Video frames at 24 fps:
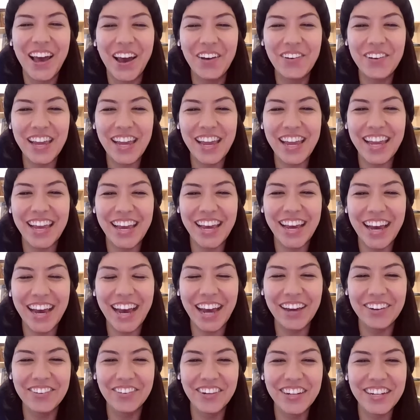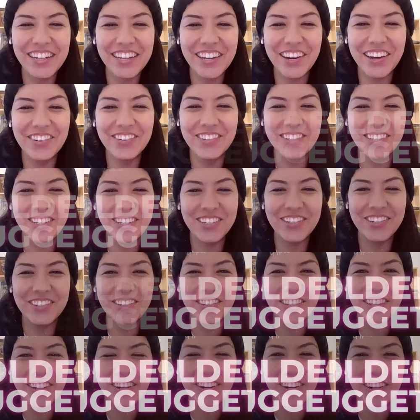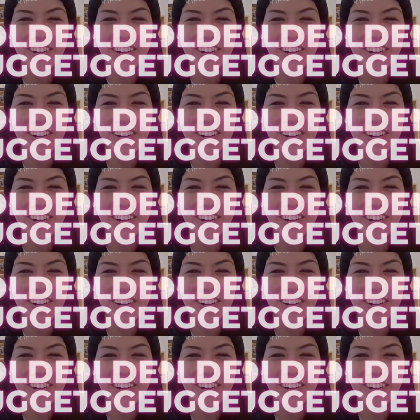okay, I want to go to your